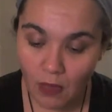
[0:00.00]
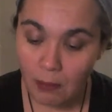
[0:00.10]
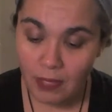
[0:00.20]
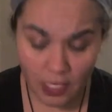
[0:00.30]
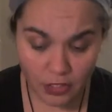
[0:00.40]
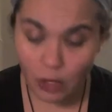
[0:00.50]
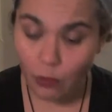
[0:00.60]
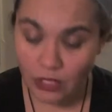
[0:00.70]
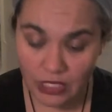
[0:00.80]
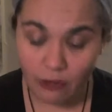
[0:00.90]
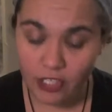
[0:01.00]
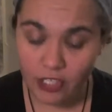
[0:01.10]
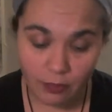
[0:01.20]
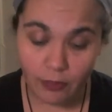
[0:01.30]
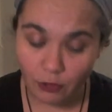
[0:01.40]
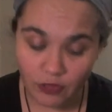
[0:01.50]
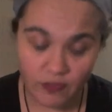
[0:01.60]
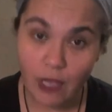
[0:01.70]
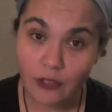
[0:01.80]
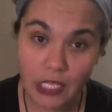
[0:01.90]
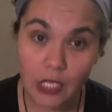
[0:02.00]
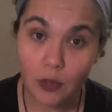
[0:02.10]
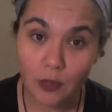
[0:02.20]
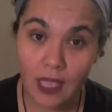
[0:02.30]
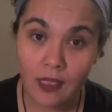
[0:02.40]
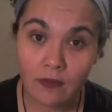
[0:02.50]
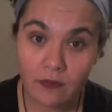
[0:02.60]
because you were serious about those vows that you gave.